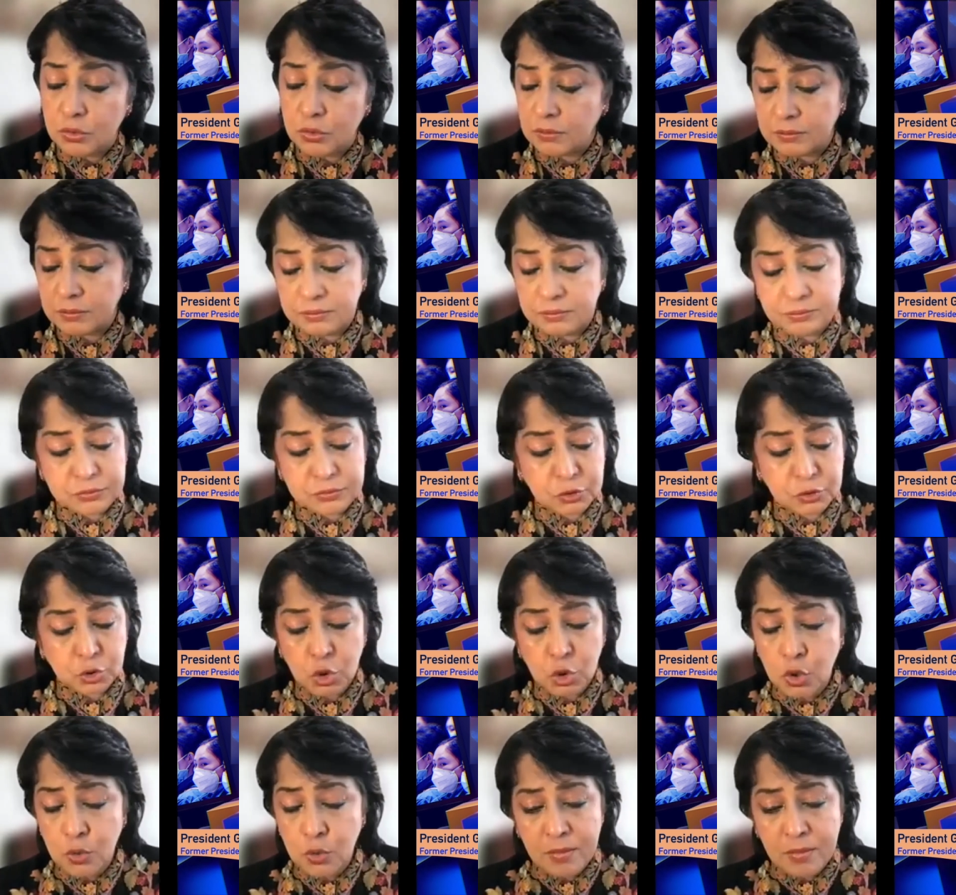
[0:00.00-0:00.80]

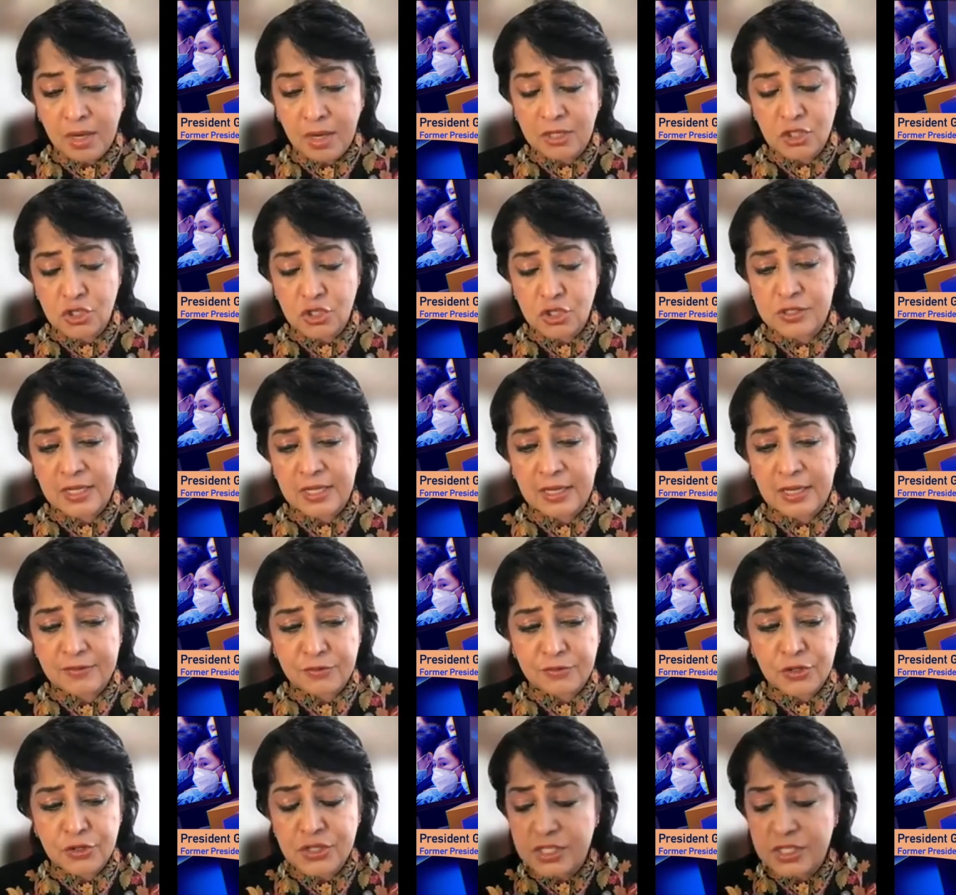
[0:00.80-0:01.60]
so much
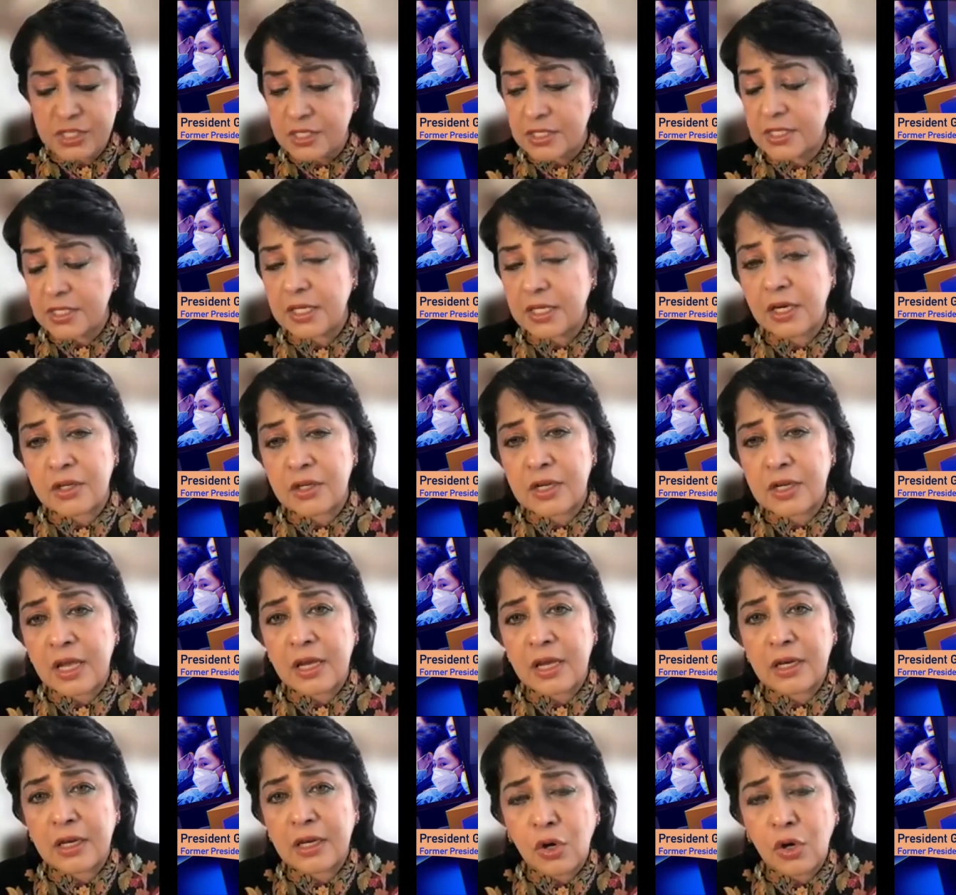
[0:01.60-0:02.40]
diversity on our
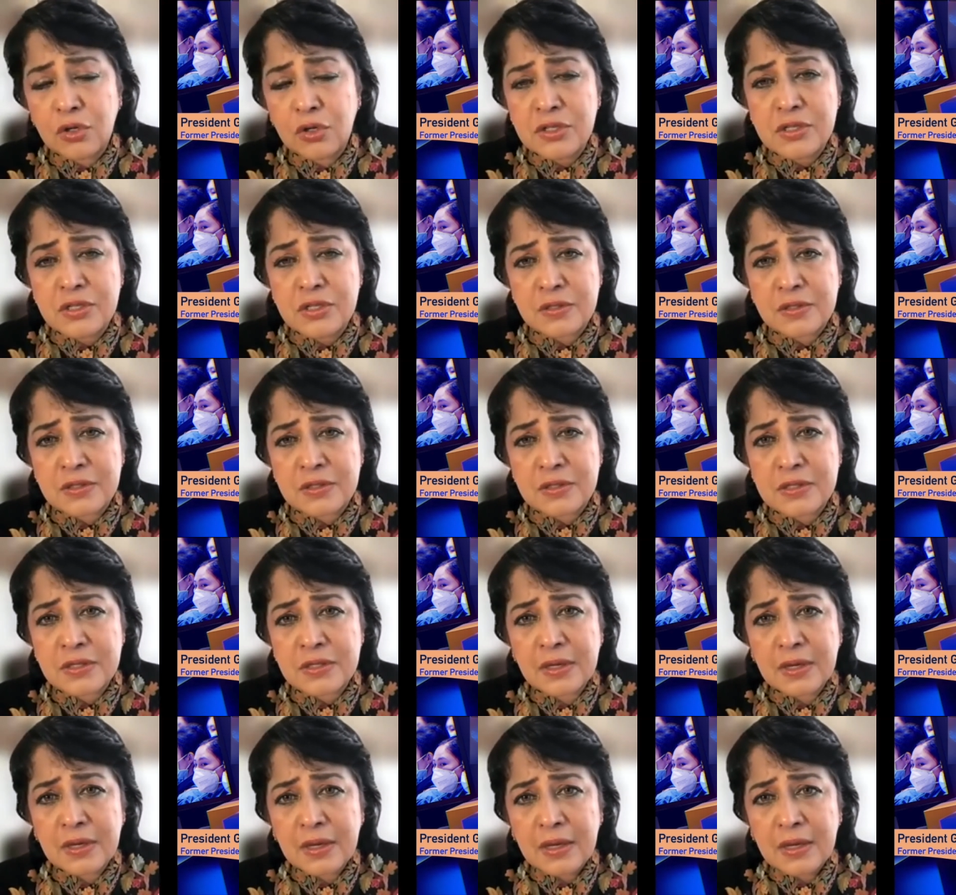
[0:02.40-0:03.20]
continent
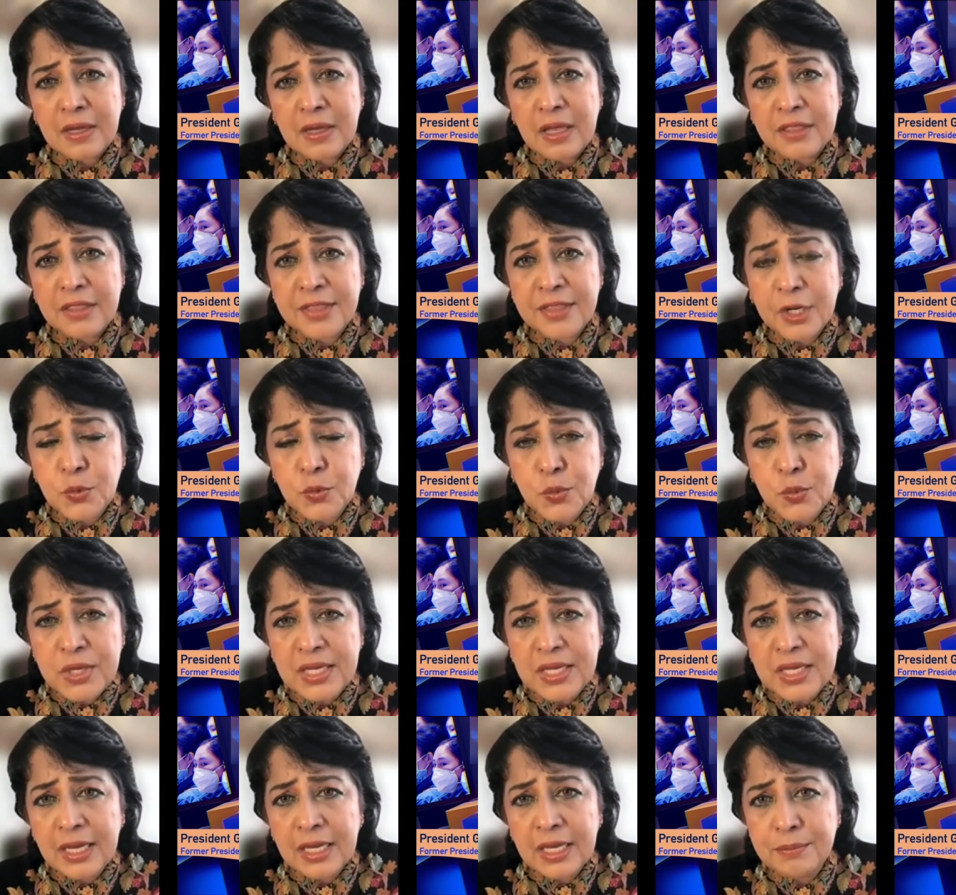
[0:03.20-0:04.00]
that we
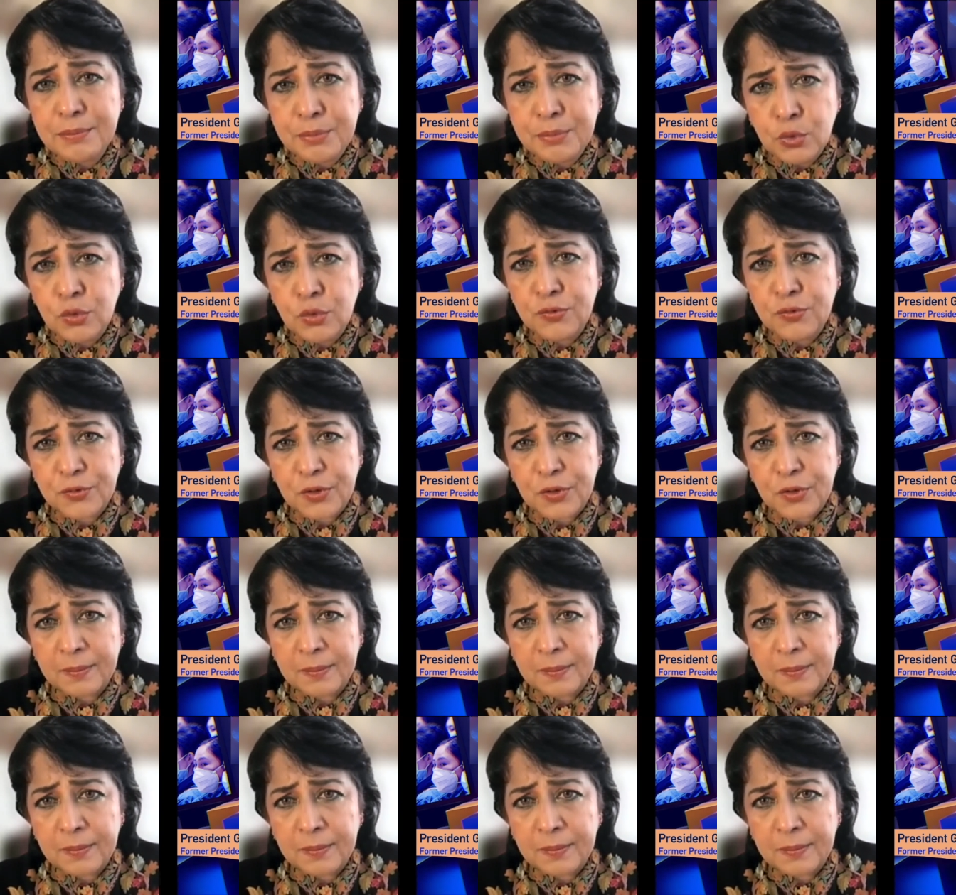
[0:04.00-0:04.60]
can pull from